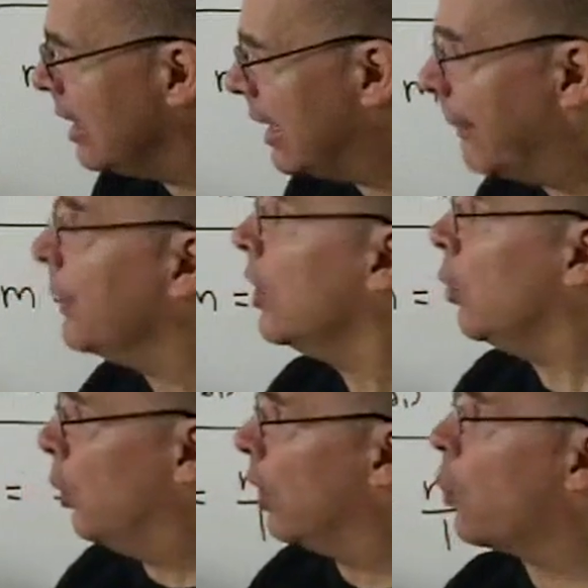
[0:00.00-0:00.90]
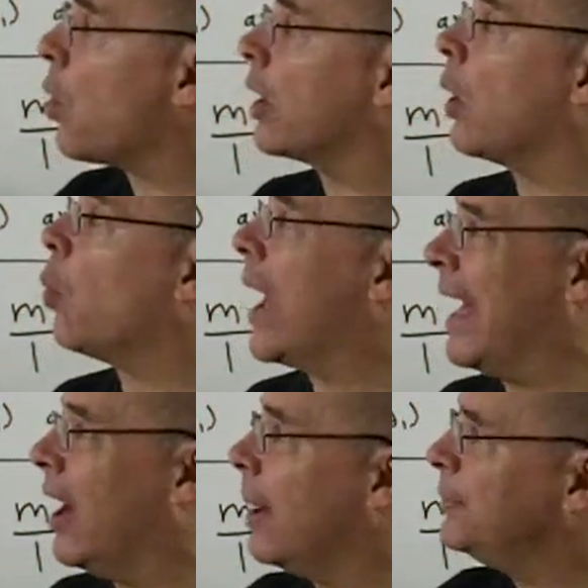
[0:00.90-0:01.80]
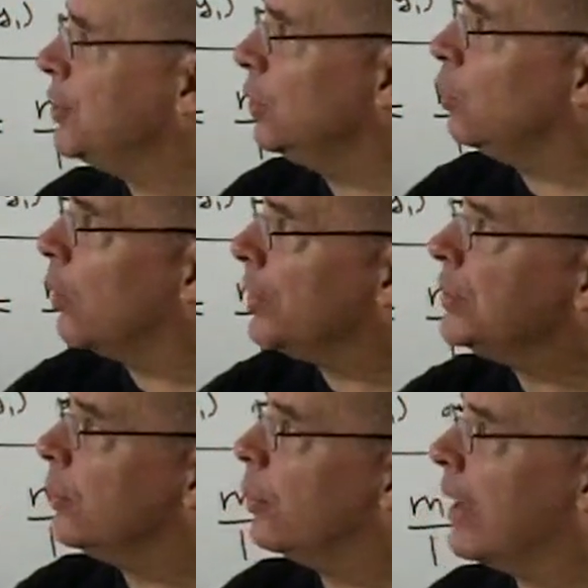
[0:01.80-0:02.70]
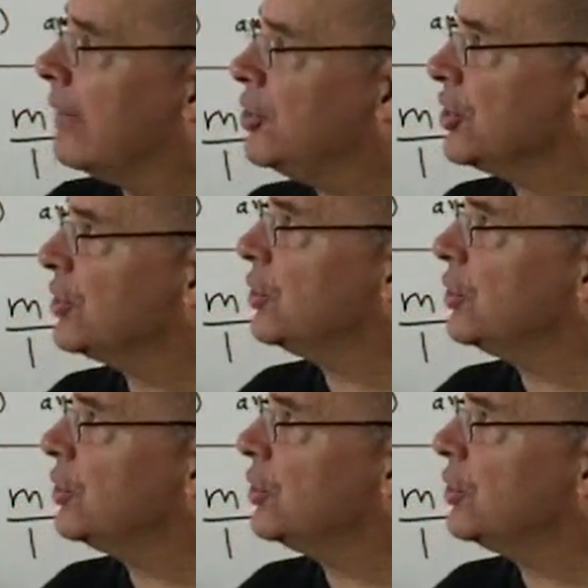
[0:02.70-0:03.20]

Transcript: Now, we want to work our way up to what we do when we have just